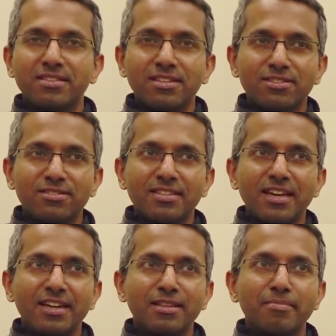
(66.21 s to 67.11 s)
Just
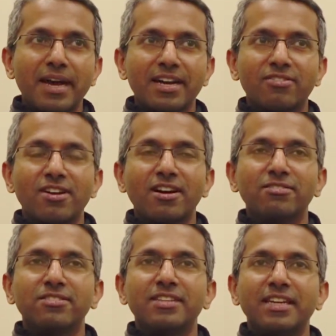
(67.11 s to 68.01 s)
there in the
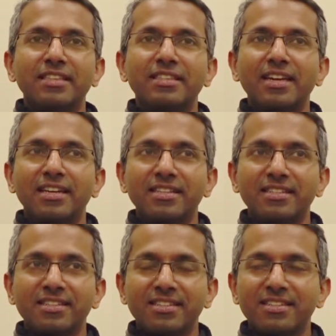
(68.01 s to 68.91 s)
background, and
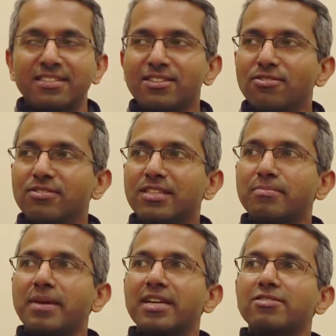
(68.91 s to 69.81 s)
then slowly the
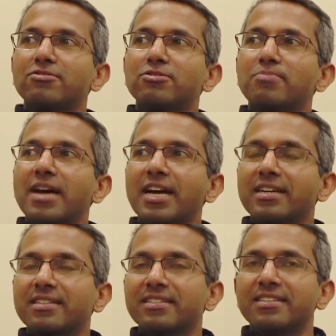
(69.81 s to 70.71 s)
mind goes
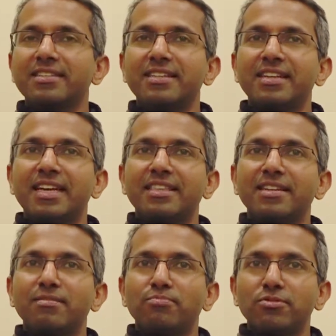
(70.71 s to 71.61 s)
back and
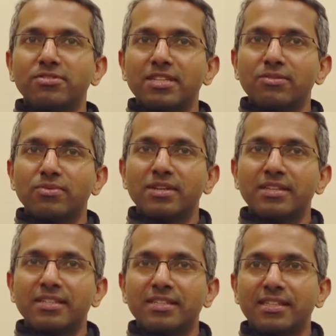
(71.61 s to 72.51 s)
then pulls
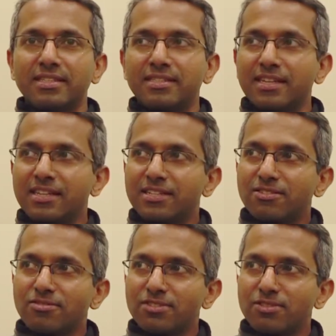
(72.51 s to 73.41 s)
inward, and then it
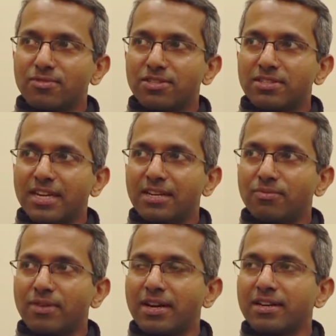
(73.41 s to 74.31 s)
goes into a
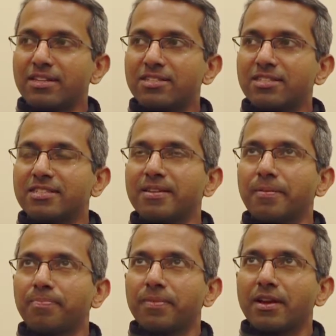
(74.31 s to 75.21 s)
state where it's
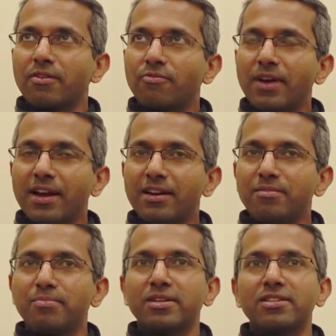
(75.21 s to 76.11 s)

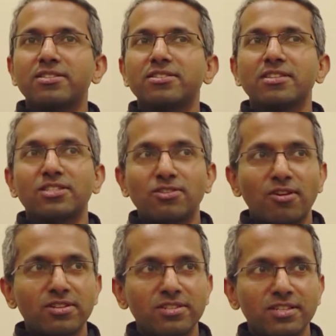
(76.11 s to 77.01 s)
aware, but it's
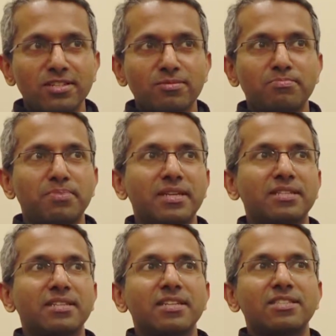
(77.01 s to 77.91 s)
conscious,
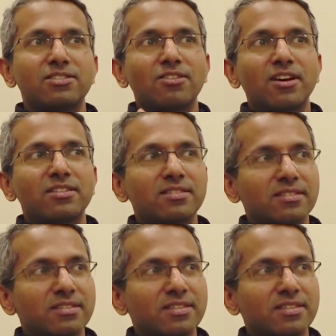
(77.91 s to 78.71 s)
but it's not